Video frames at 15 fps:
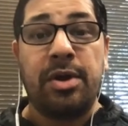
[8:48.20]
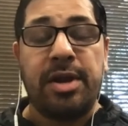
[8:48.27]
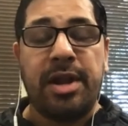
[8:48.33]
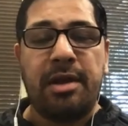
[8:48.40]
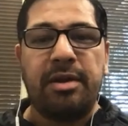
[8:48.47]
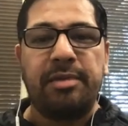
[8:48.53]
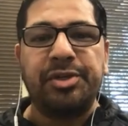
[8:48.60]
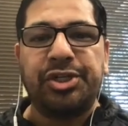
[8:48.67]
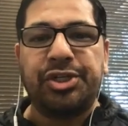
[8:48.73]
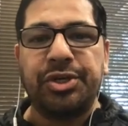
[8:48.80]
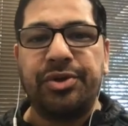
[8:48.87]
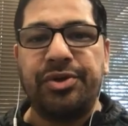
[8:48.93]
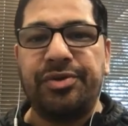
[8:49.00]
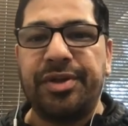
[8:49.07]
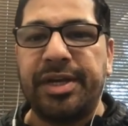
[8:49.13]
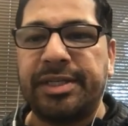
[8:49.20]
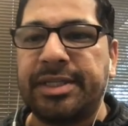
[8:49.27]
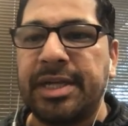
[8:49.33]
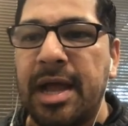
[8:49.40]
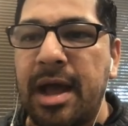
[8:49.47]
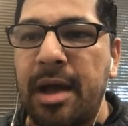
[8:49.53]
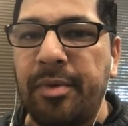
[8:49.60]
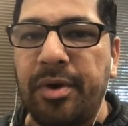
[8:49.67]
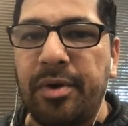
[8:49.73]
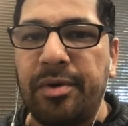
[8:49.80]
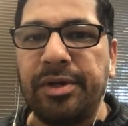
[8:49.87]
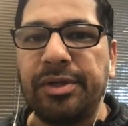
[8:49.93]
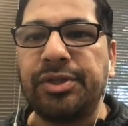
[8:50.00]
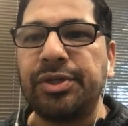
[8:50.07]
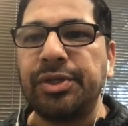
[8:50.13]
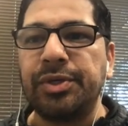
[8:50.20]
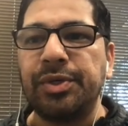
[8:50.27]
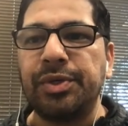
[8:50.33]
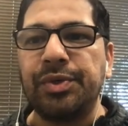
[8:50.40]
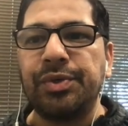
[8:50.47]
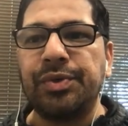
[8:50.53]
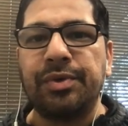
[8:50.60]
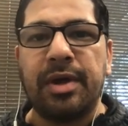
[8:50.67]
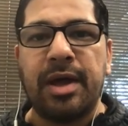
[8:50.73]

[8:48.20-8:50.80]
now let me show you this. I'm going to